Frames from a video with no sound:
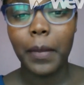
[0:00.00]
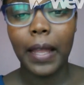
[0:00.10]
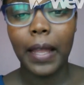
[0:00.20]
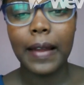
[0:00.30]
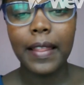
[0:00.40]

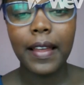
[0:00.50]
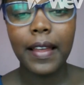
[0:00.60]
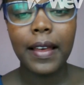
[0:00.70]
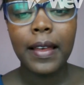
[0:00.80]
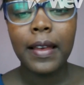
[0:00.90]

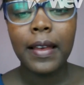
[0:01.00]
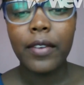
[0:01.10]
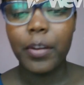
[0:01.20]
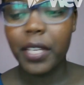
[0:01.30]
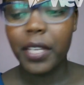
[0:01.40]
Another
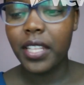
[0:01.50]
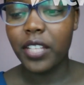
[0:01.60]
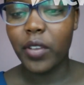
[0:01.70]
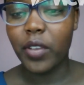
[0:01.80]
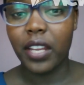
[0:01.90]
remedy
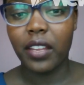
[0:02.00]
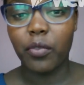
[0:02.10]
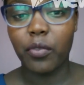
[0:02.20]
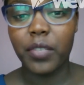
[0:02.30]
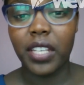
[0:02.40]
that you can
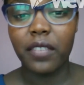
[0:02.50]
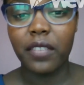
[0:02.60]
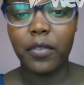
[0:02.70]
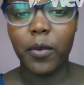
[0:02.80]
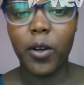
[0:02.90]
obtain
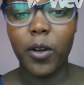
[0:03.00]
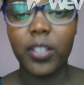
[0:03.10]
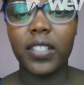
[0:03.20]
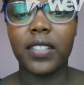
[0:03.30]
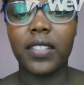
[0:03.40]
from court
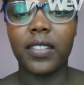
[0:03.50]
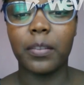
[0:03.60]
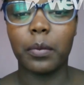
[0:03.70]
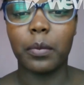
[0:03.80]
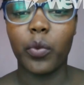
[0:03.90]
is
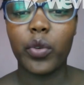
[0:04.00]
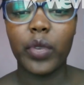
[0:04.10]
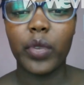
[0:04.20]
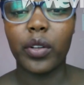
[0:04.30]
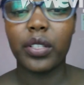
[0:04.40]
what we
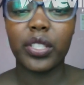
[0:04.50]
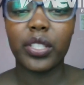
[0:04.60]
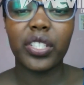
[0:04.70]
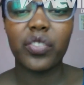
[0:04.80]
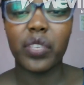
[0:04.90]
call
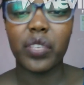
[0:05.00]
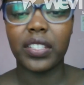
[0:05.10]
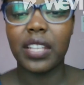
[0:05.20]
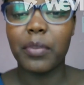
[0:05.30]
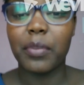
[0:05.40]
distress
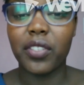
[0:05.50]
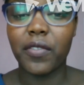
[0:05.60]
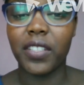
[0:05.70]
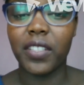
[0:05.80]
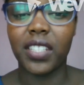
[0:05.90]
damage
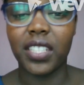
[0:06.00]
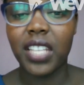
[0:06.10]
feasant.